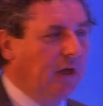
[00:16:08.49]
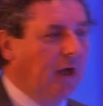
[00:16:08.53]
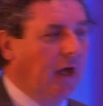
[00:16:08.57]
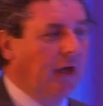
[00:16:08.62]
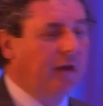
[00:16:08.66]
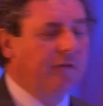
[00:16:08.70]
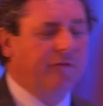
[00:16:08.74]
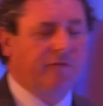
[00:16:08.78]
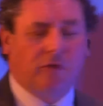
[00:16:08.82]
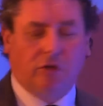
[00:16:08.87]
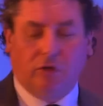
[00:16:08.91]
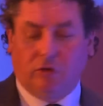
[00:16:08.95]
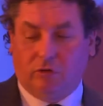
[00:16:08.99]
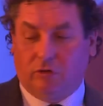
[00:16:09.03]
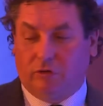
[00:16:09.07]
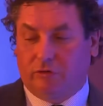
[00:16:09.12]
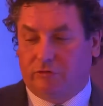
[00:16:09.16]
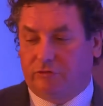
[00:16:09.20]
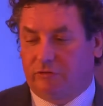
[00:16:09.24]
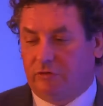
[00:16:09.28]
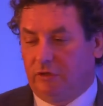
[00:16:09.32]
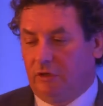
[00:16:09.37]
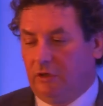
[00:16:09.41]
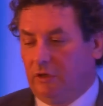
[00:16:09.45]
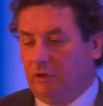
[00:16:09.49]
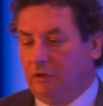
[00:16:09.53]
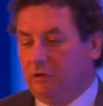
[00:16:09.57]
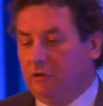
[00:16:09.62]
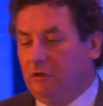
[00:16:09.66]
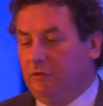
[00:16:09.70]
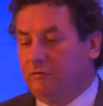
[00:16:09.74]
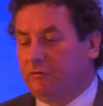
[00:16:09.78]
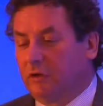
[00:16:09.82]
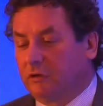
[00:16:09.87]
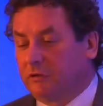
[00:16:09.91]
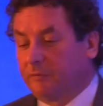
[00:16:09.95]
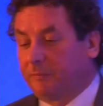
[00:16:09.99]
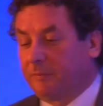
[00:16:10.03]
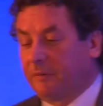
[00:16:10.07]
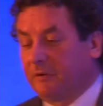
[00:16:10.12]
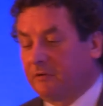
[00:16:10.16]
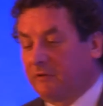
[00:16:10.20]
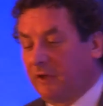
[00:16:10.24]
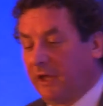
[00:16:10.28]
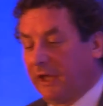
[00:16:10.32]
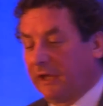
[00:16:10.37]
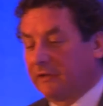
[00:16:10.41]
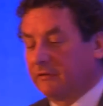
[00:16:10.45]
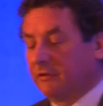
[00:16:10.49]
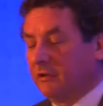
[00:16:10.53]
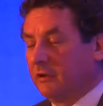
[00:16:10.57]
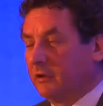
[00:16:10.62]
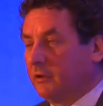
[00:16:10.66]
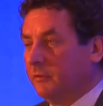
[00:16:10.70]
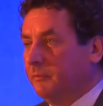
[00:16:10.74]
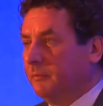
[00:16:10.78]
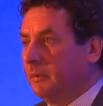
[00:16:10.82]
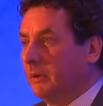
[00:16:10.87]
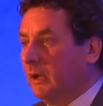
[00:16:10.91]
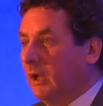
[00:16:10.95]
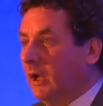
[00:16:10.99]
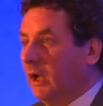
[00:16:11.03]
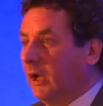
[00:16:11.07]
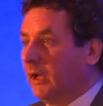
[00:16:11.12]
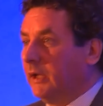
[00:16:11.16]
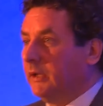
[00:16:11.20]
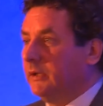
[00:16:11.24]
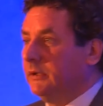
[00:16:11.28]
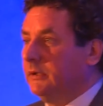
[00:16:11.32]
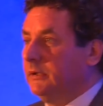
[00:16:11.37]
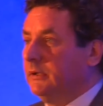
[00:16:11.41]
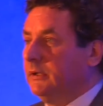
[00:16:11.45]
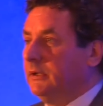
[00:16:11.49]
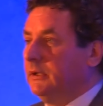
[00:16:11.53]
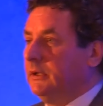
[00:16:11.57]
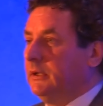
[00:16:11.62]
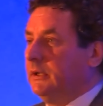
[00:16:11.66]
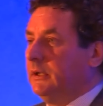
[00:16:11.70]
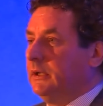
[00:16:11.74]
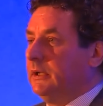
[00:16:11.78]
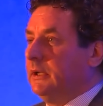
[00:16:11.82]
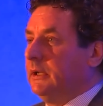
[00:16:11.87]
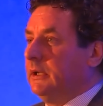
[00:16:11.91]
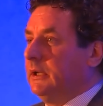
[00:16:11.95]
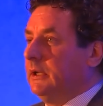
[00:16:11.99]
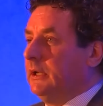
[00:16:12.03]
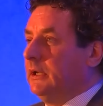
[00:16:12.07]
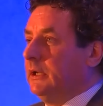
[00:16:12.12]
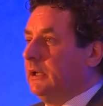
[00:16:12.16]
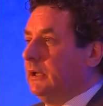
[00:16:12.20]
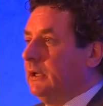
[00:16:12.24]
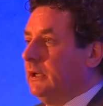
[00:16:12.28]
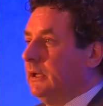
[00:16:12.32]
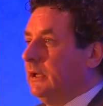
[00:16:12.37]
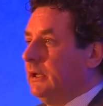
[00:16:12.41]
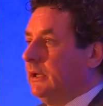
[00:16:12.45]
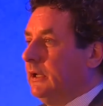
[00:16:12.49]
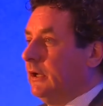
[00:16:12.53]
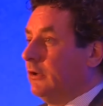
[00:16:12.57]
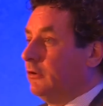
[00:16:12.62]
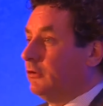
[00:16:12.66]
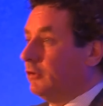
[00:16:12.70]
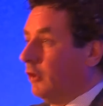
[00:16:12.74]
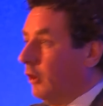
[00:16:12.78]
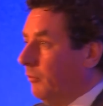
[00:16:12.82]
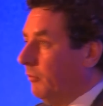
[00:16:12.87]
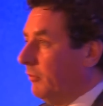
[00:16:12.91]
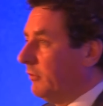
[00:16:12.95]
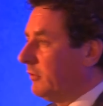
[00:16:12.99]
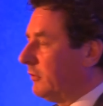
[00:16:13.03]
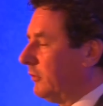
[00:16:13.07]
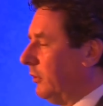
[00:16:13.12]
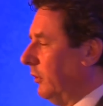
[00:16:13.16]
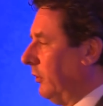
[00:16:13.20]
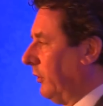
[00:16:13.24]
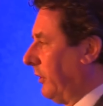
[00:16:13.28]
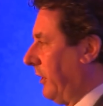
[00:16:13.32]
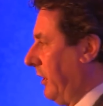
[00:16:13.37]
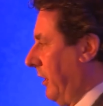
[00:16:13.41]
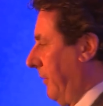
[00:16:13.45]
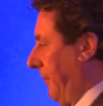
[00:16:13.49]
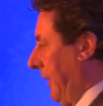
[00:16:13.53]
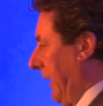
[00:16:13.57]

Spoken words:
And of course, you've got to protect and comply. John was talking